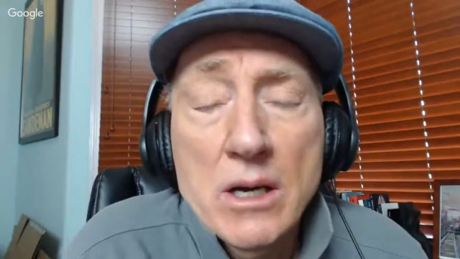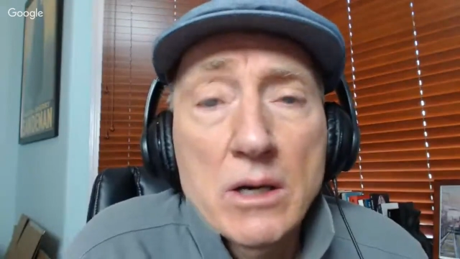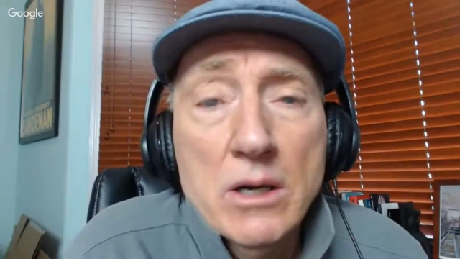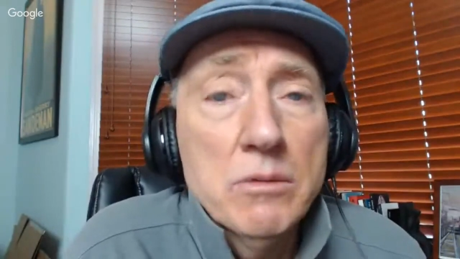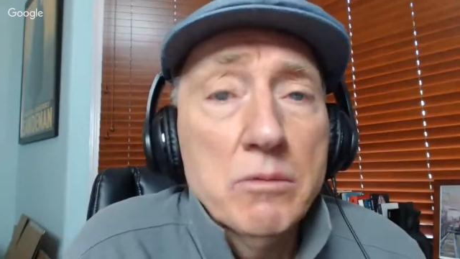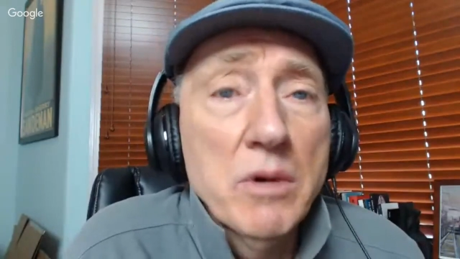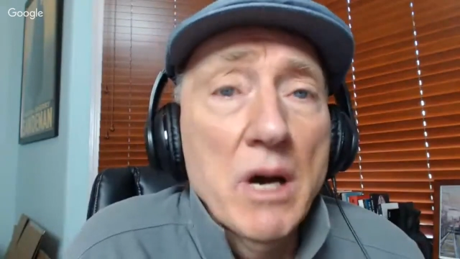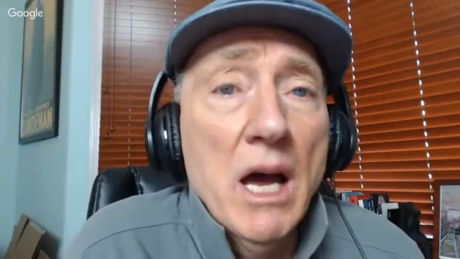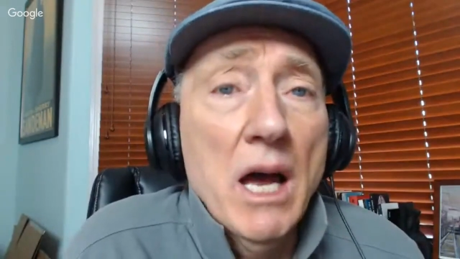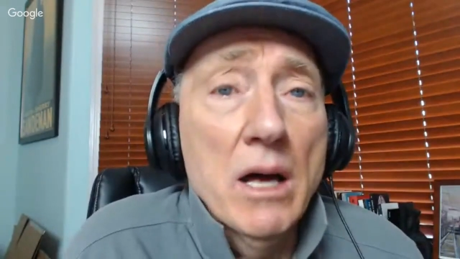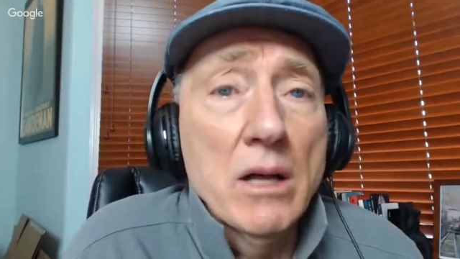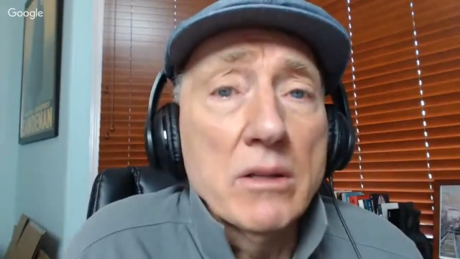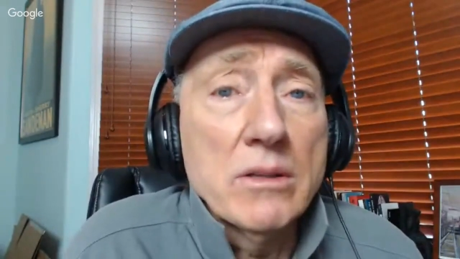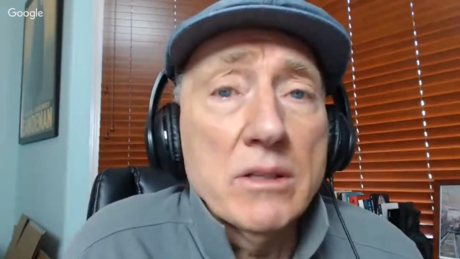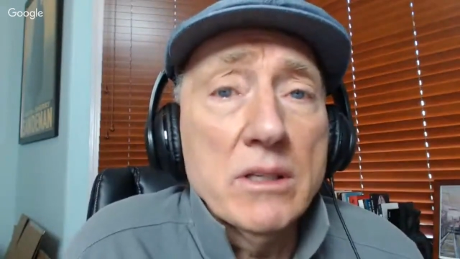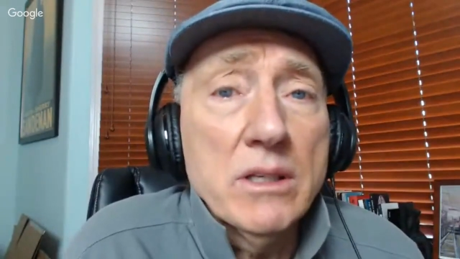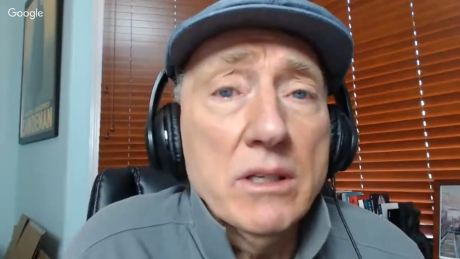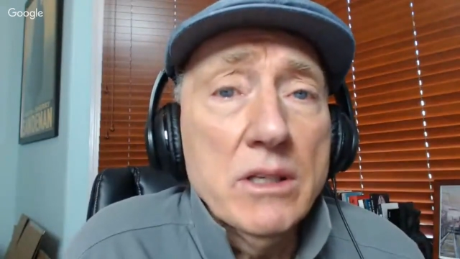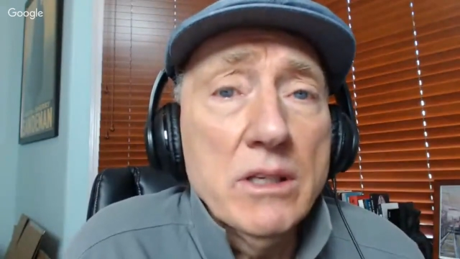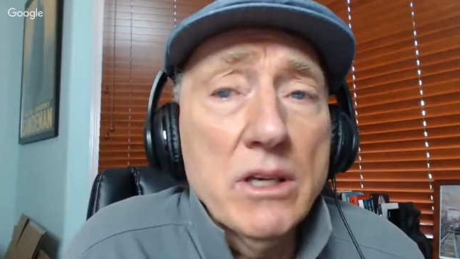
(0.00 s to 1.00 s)
well,
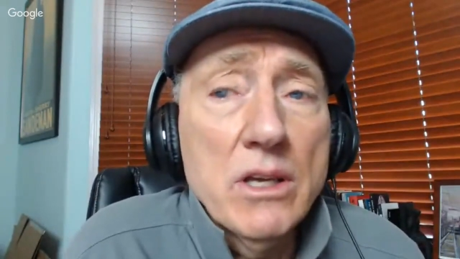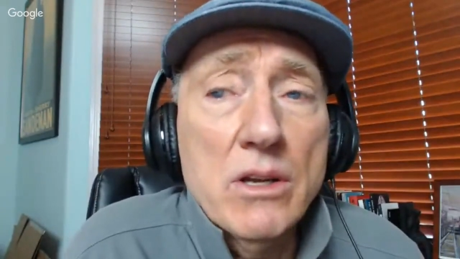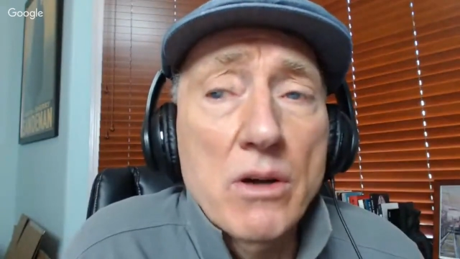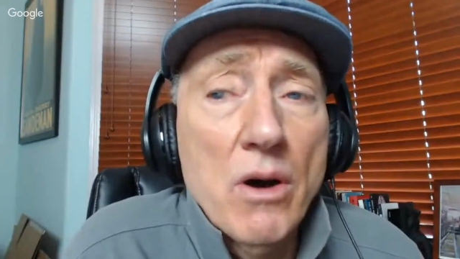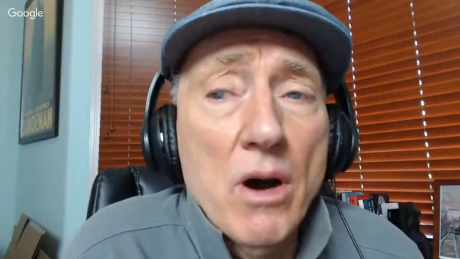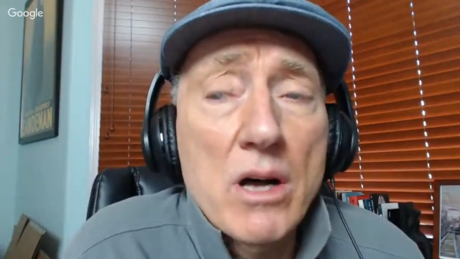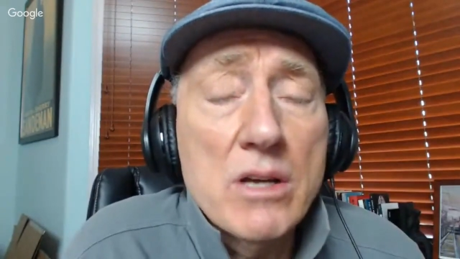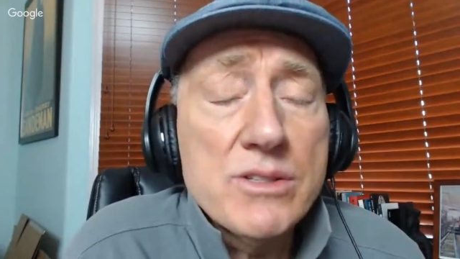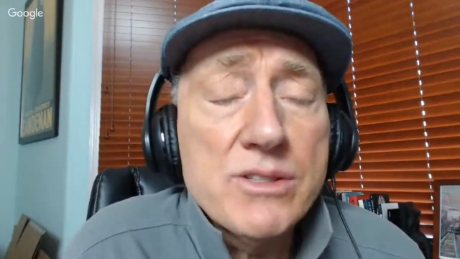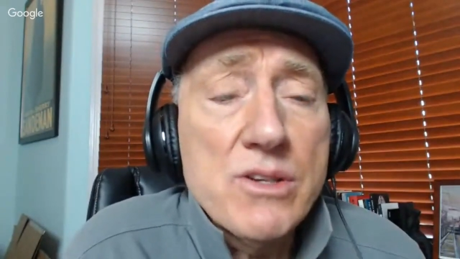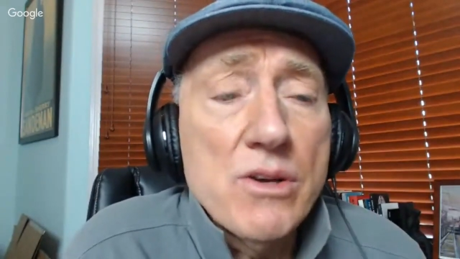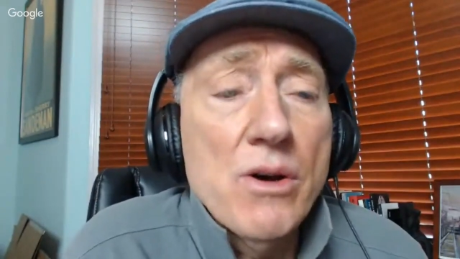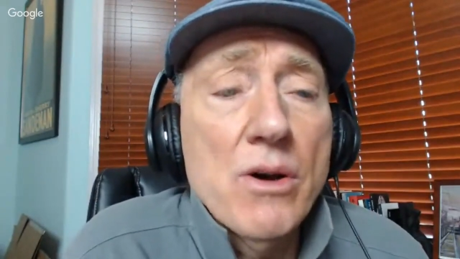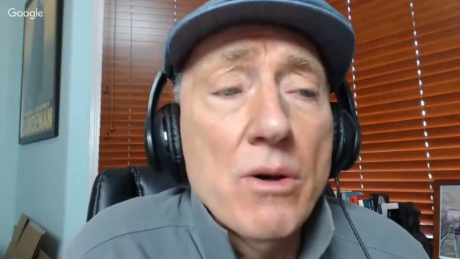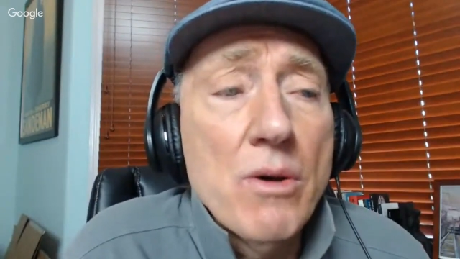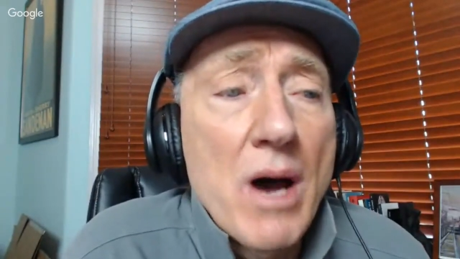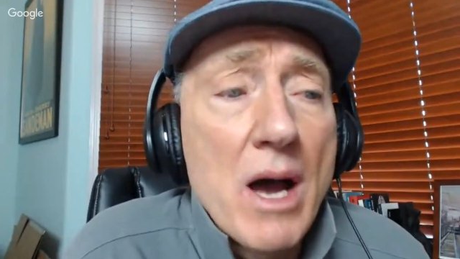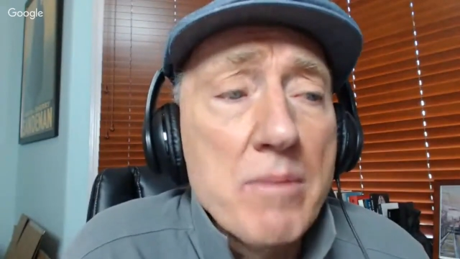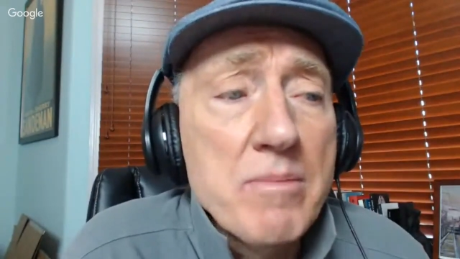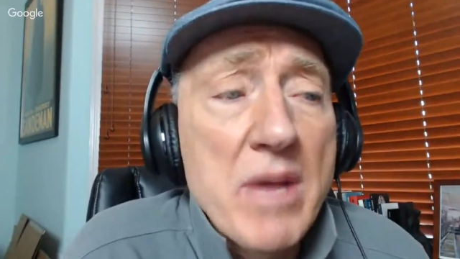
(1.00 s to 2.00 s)

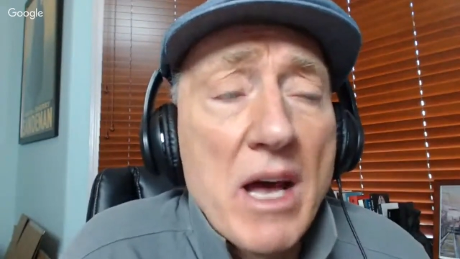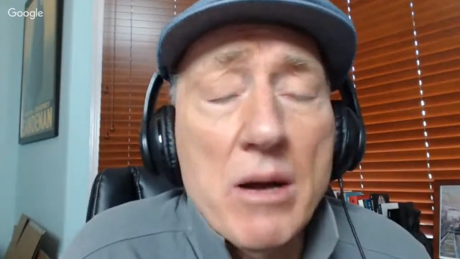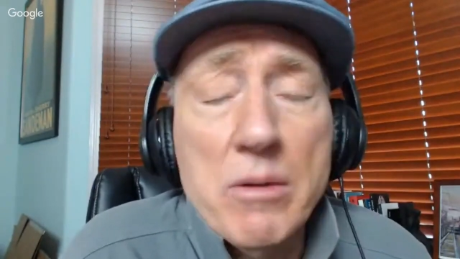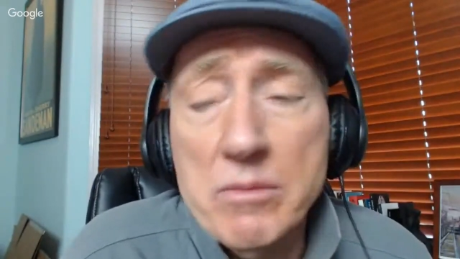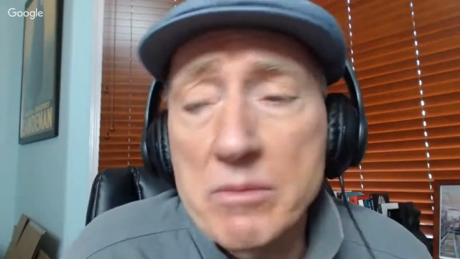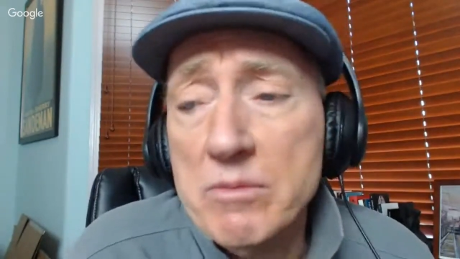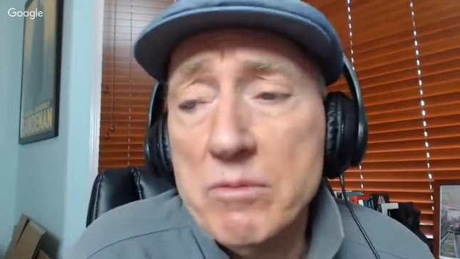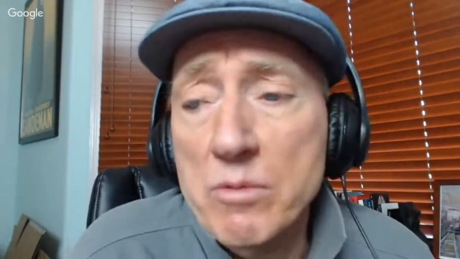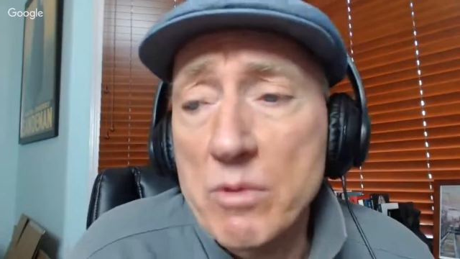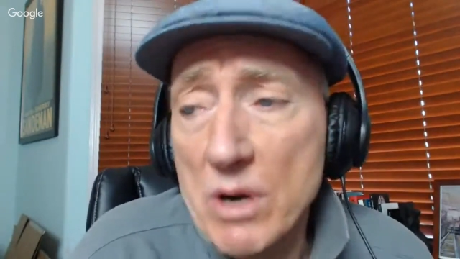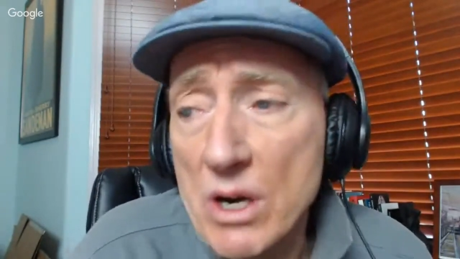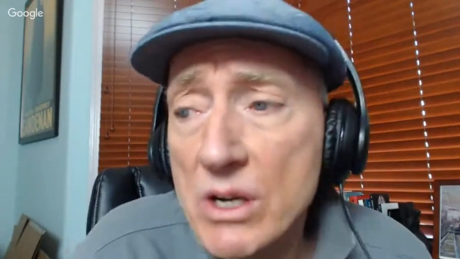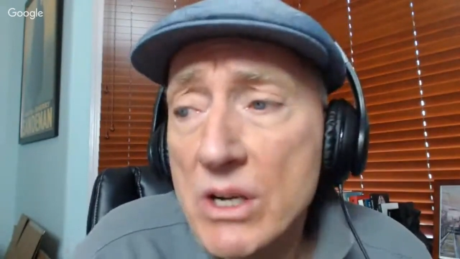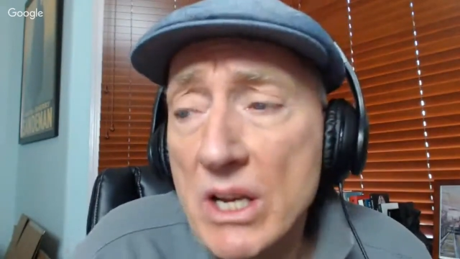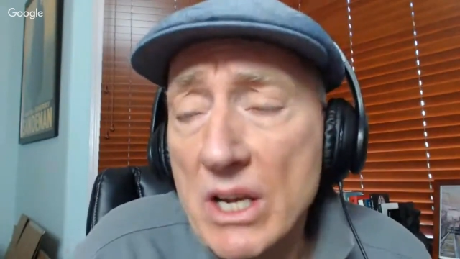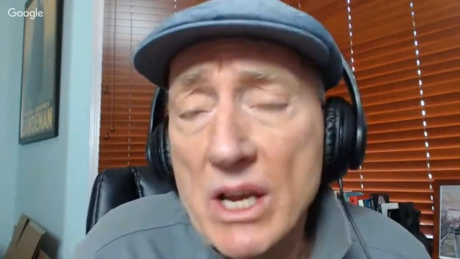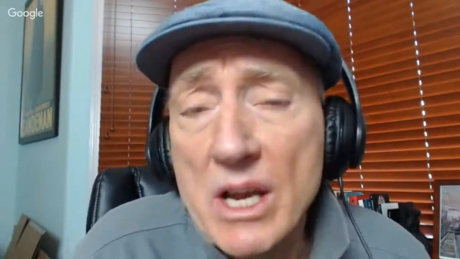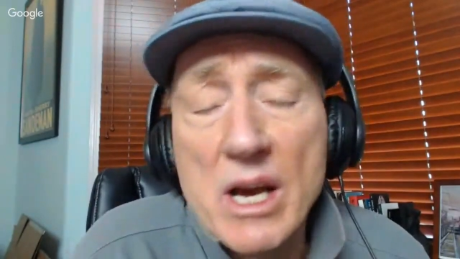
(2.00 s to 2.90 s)
also I'm not working.